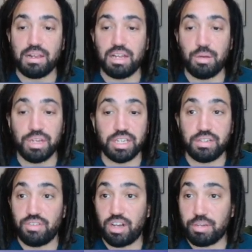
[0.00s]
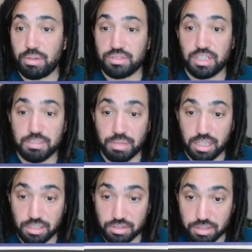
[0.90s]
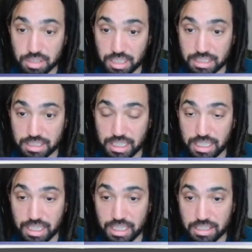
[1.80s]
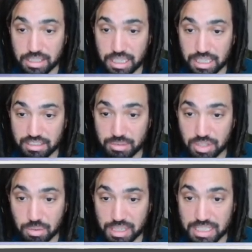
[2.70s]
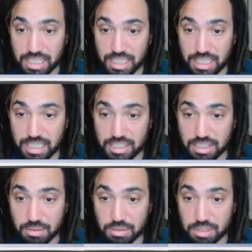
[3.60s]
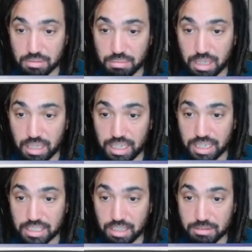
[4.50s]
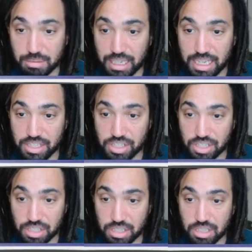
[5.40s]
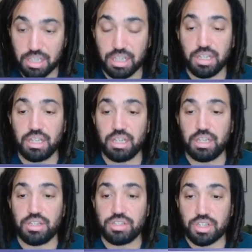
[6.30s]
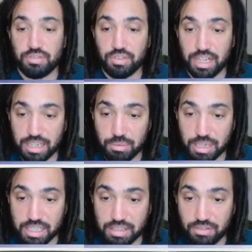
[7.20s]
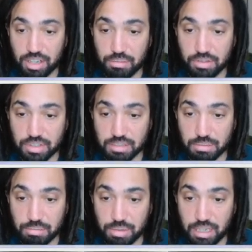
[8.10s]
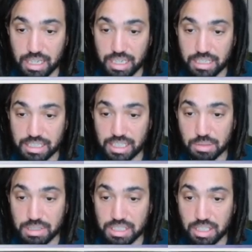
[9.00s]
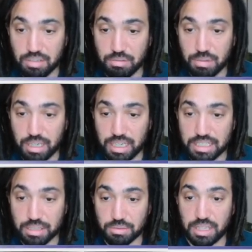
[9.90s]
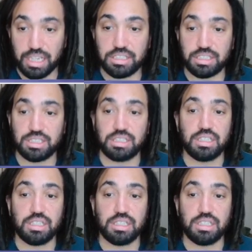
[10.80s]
Uh, we can divide both sides by 100 nice and neatly. So that leaves me 20 is equal to pi times by h. So finally we can divide both sides by pi to get 20 over pi is equal to h.